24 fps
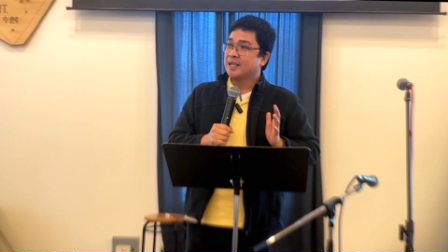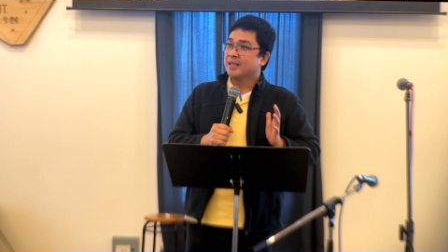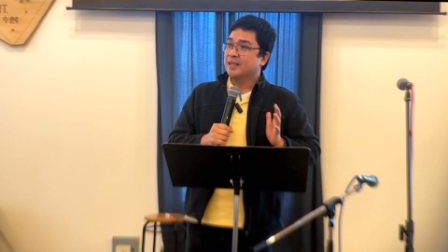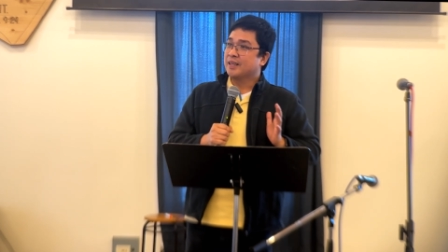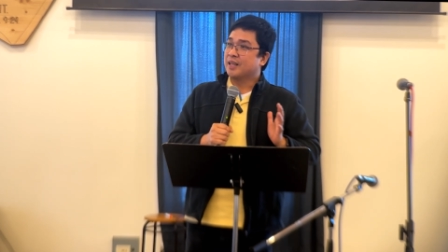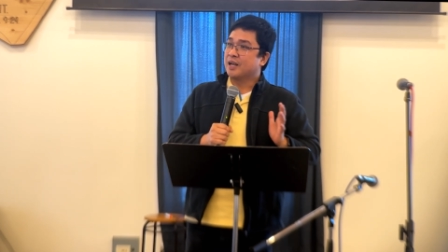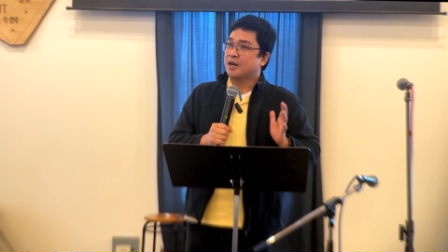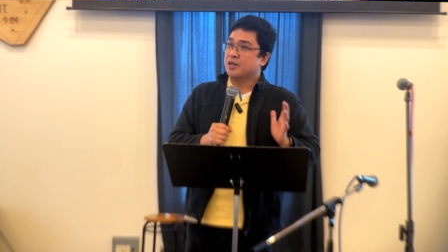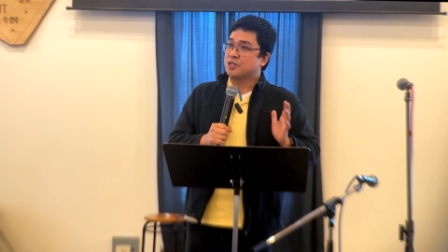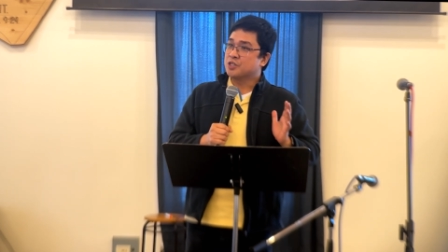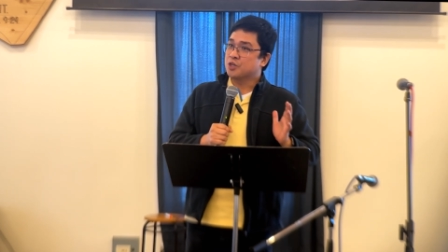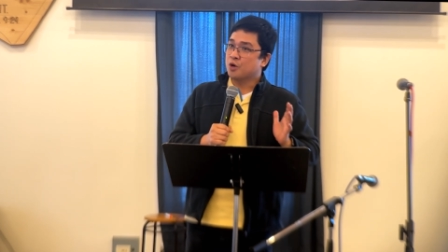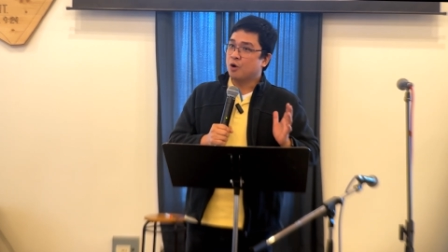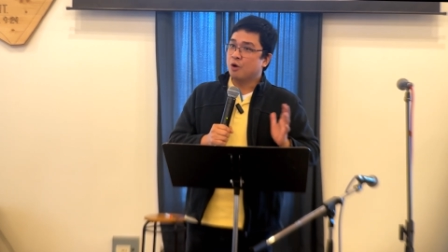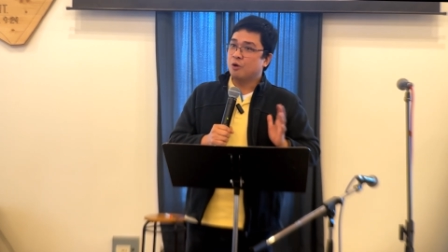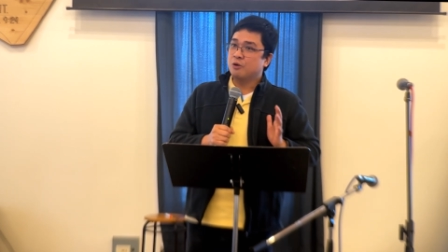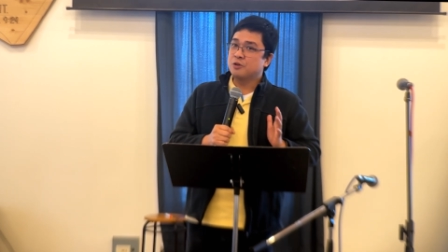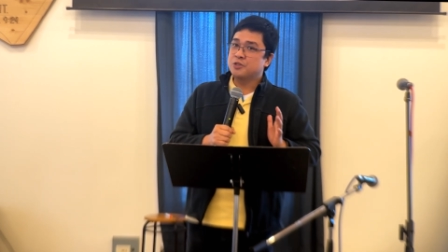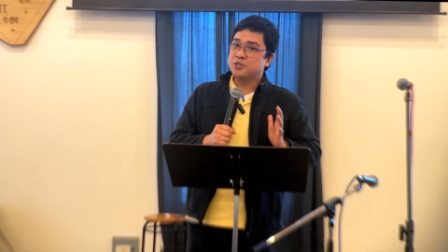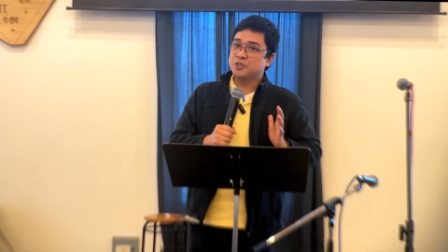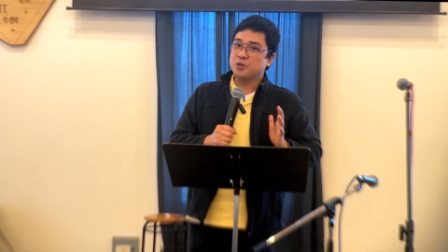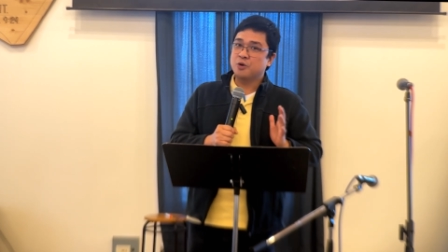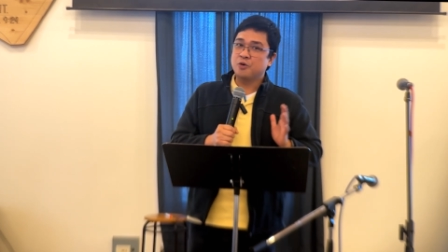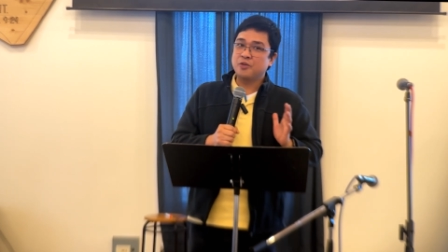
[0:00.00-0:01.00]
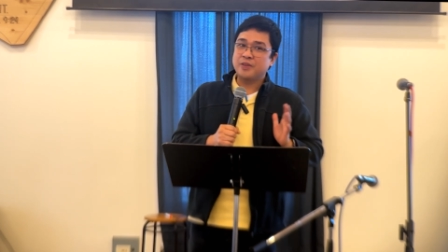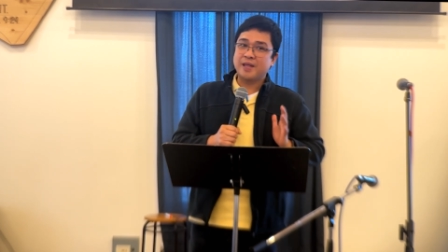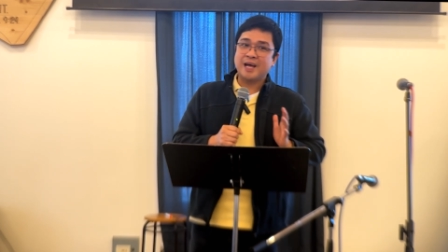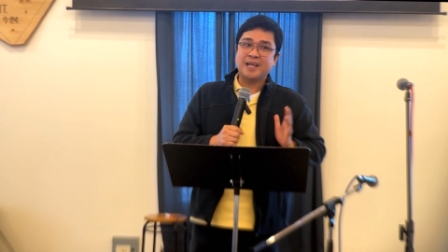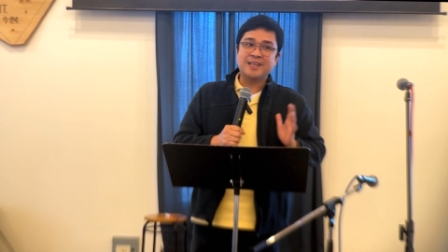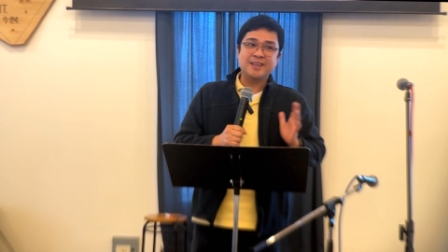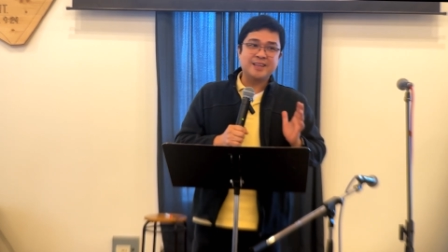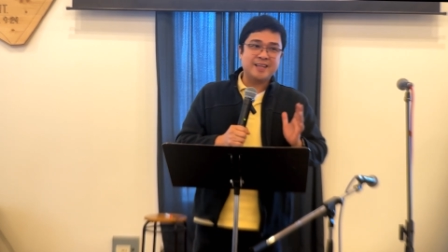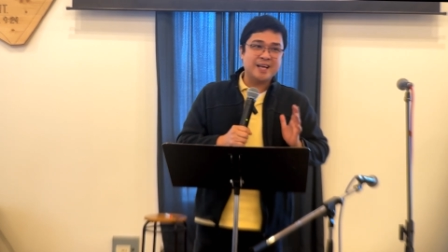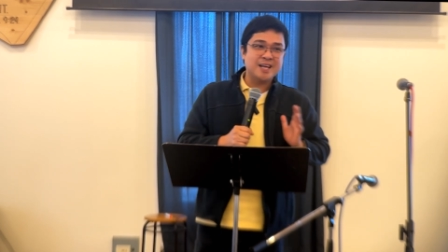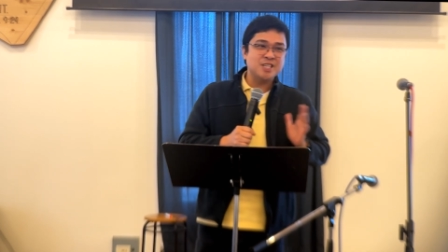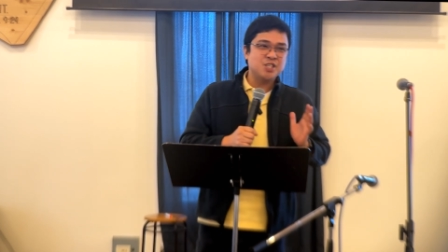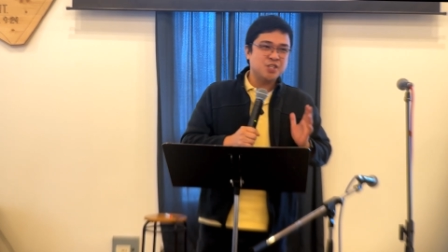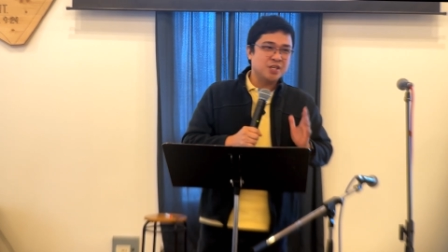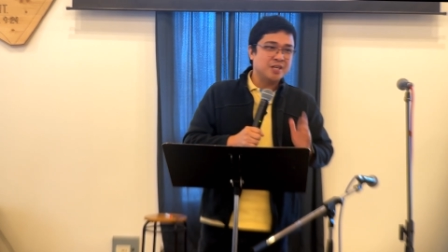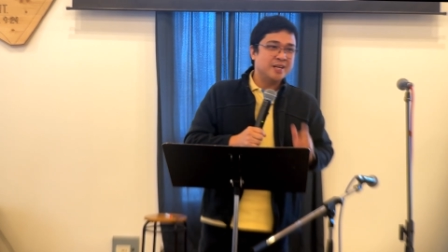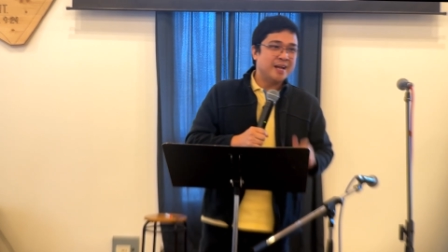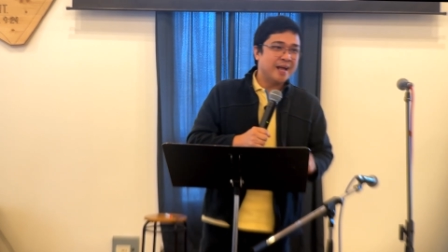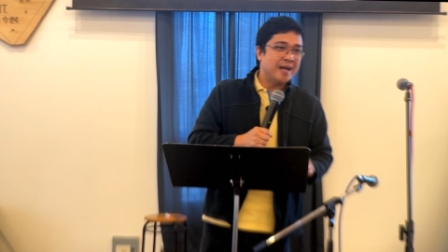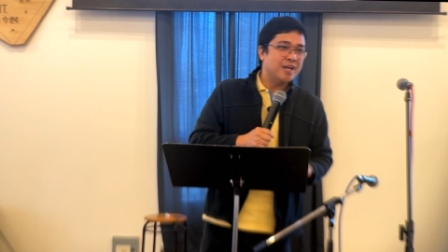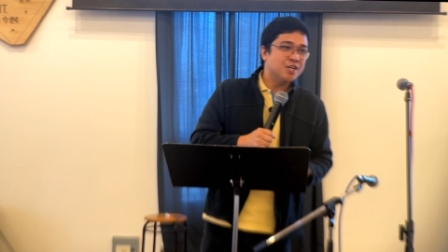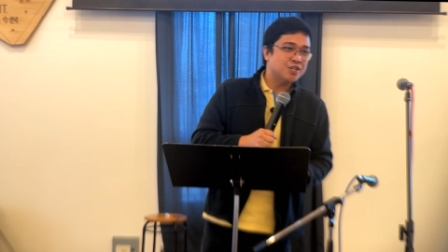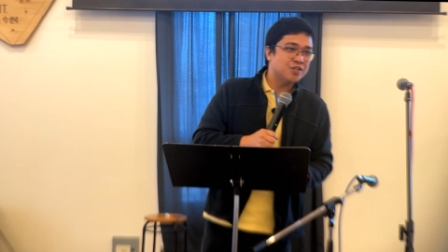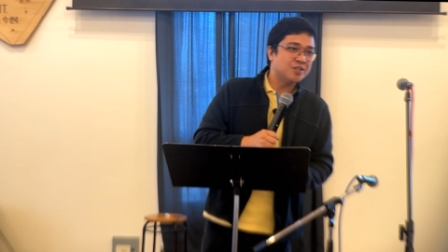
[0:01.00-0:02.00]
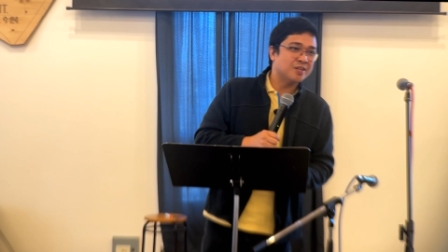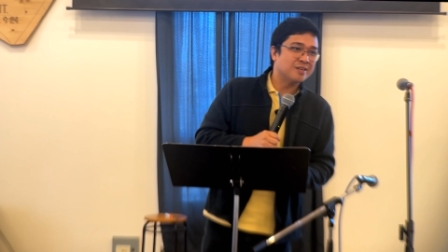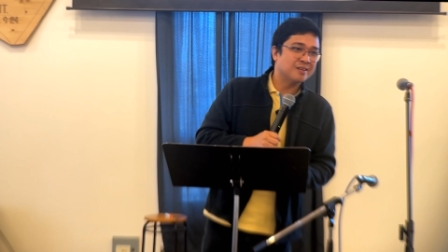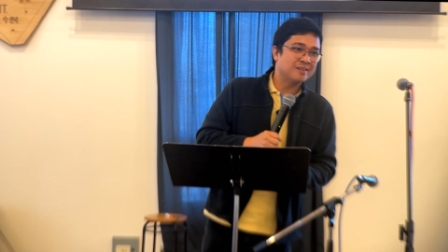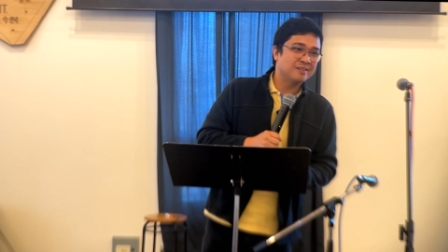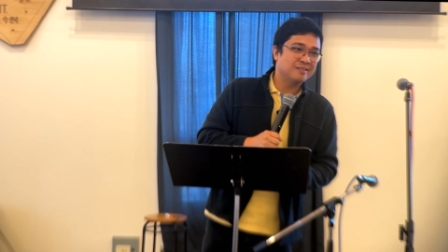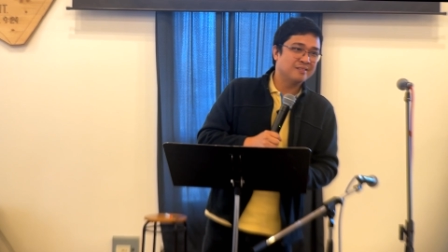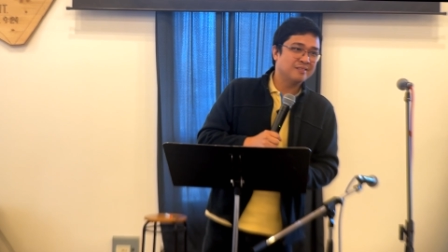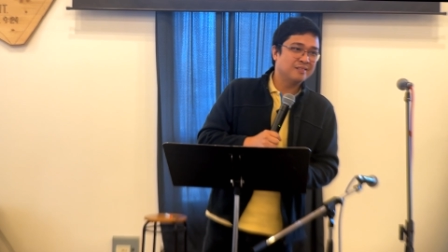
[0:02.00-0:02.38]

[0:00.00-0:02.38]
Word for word: there's also that designation.